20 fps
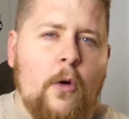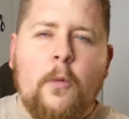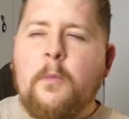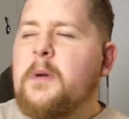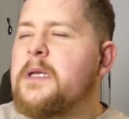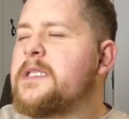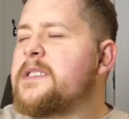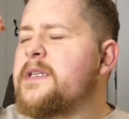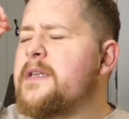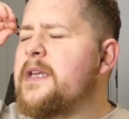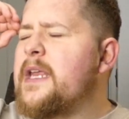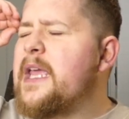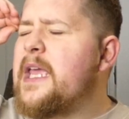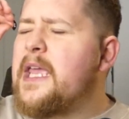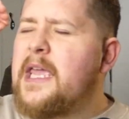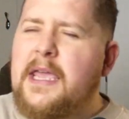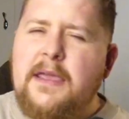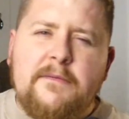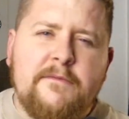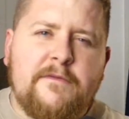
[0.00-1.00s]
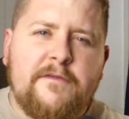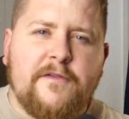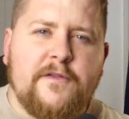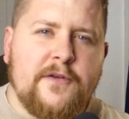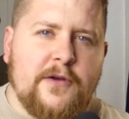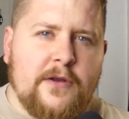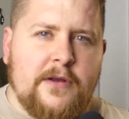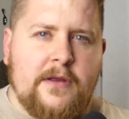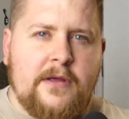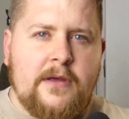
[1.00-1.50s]
almost an
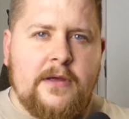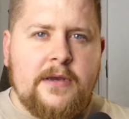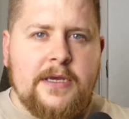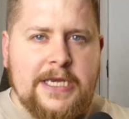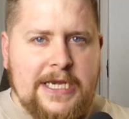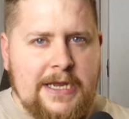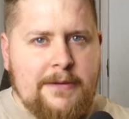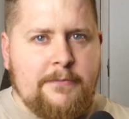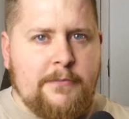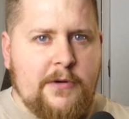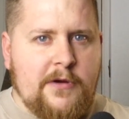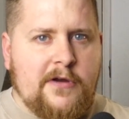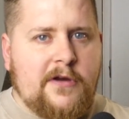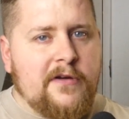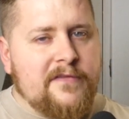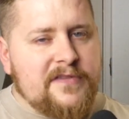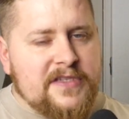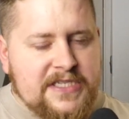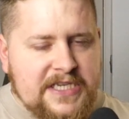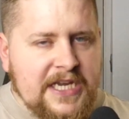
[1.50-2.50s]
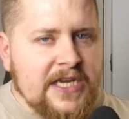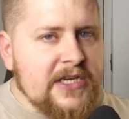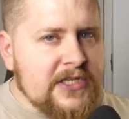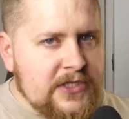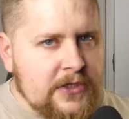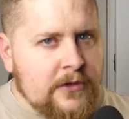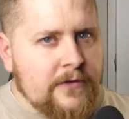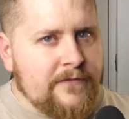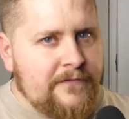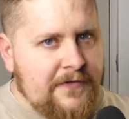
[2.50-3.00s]
infinite number of
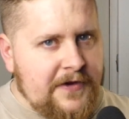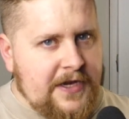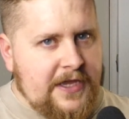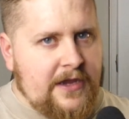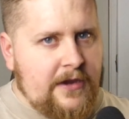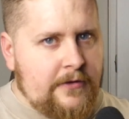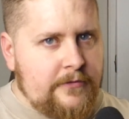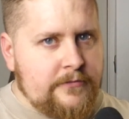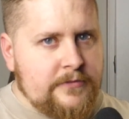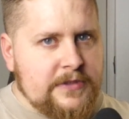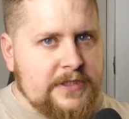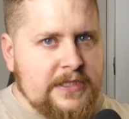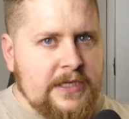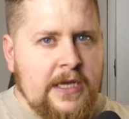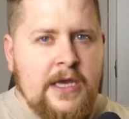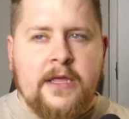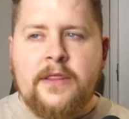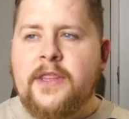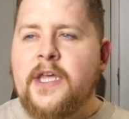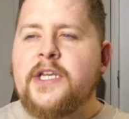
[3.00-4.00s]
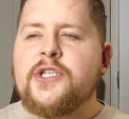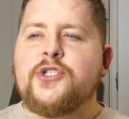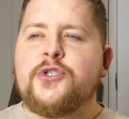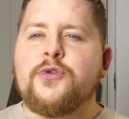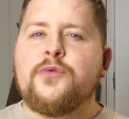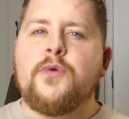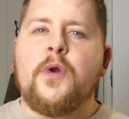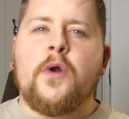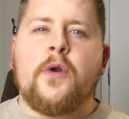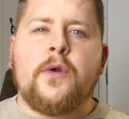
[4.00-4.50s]
TikTok videos that
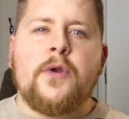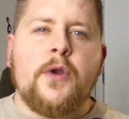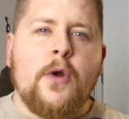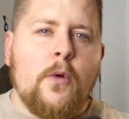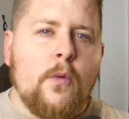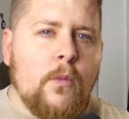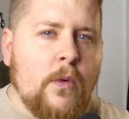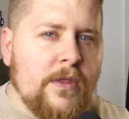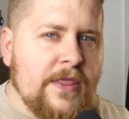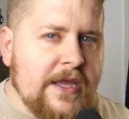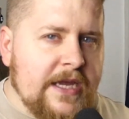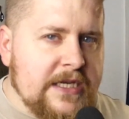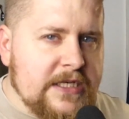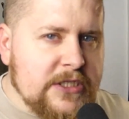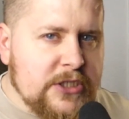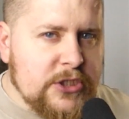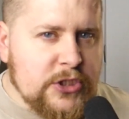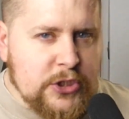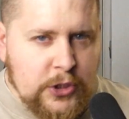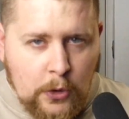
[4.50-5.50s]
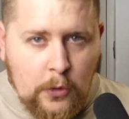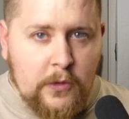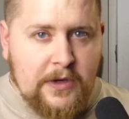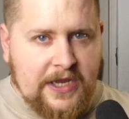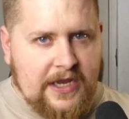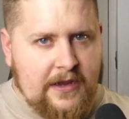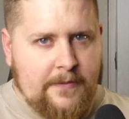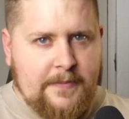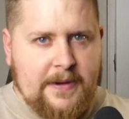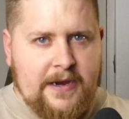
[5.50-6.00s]
do not know what they're
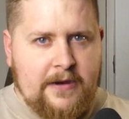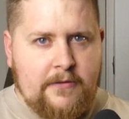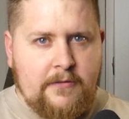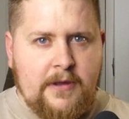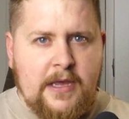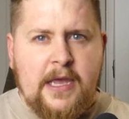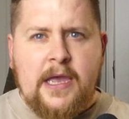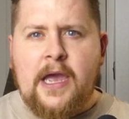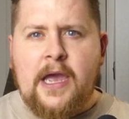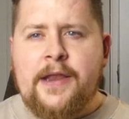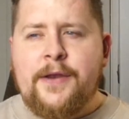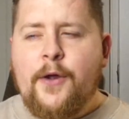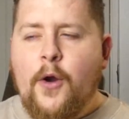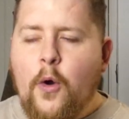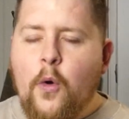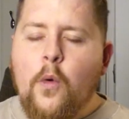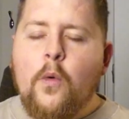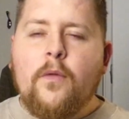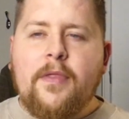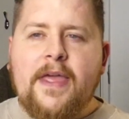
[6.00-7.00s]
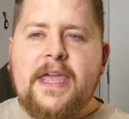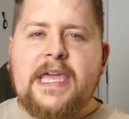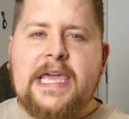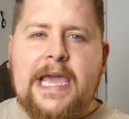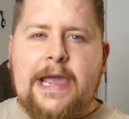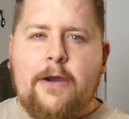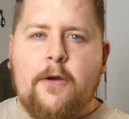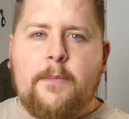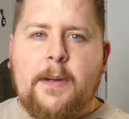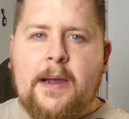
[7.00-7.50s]
talking about, and all they
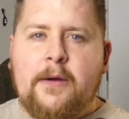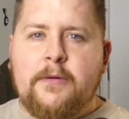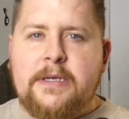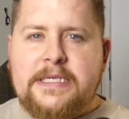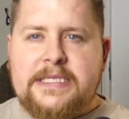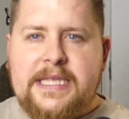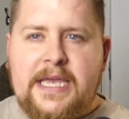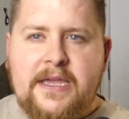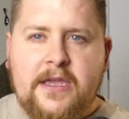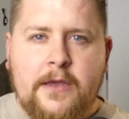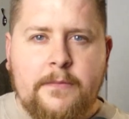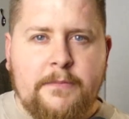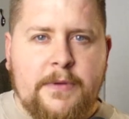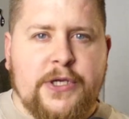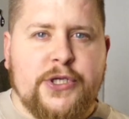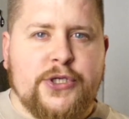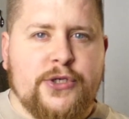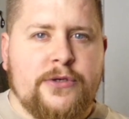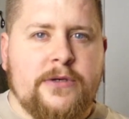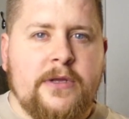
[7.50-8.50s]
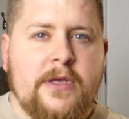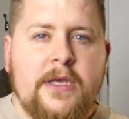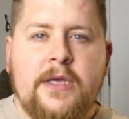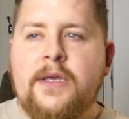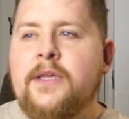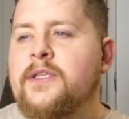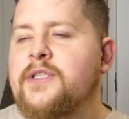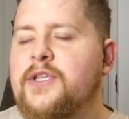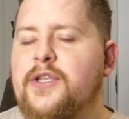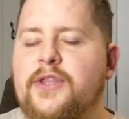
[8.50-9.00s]
care about is their commission.
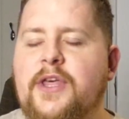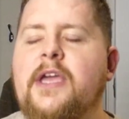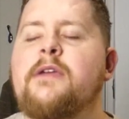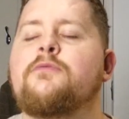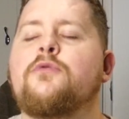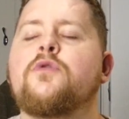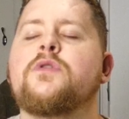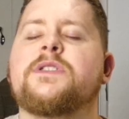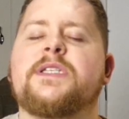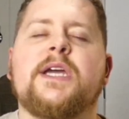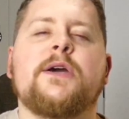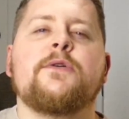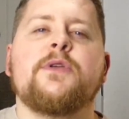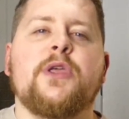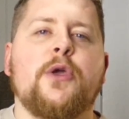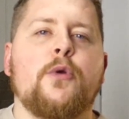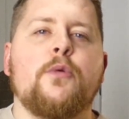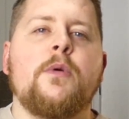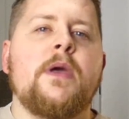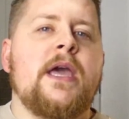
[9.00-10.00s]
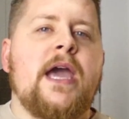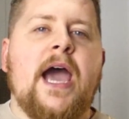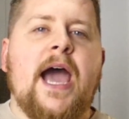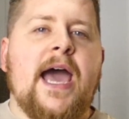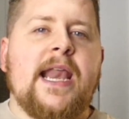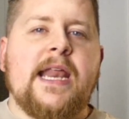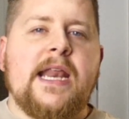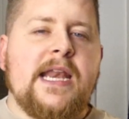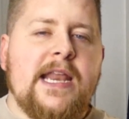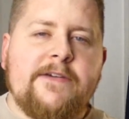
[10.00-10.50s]
So they will sell you
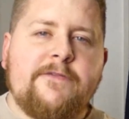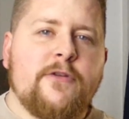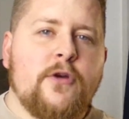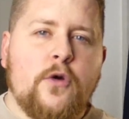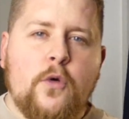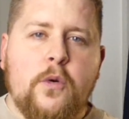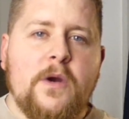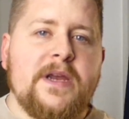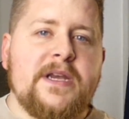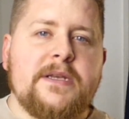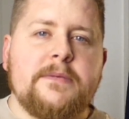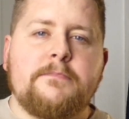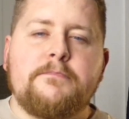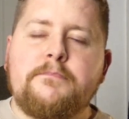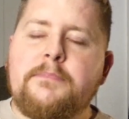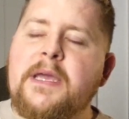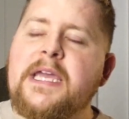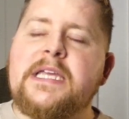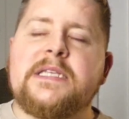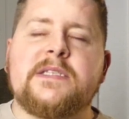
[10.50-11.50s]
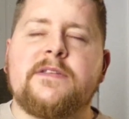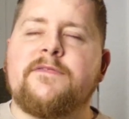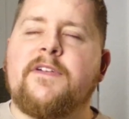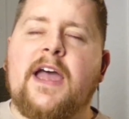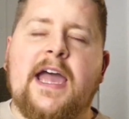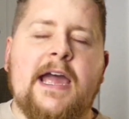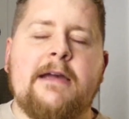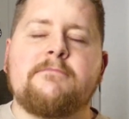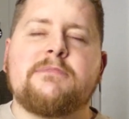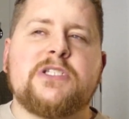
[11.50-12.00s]
an 11 quid piece
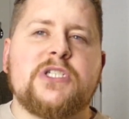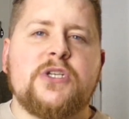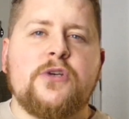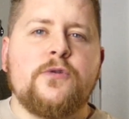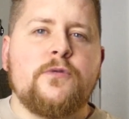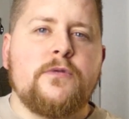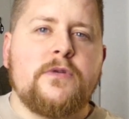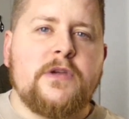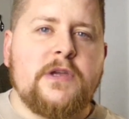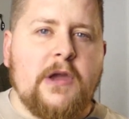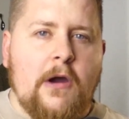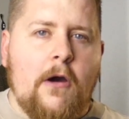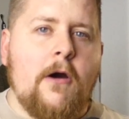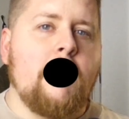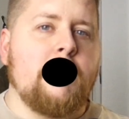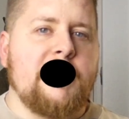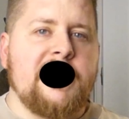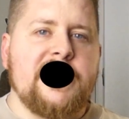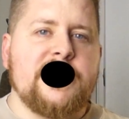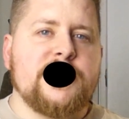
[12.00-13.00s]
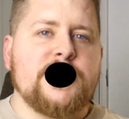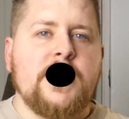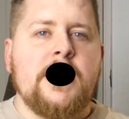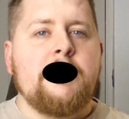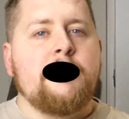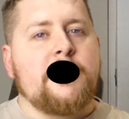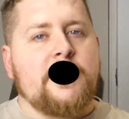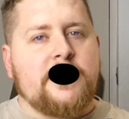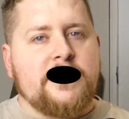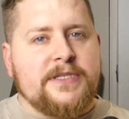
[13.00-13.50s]
of absolute
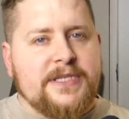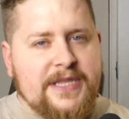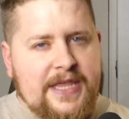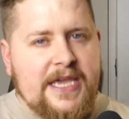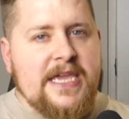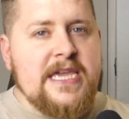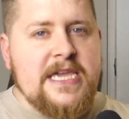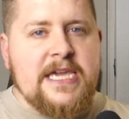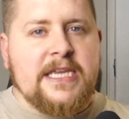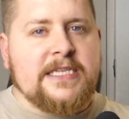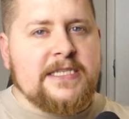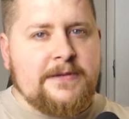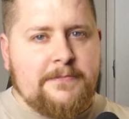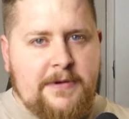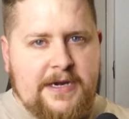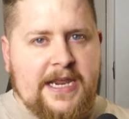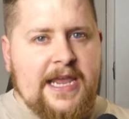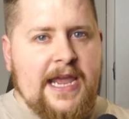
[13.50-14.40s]
because they get some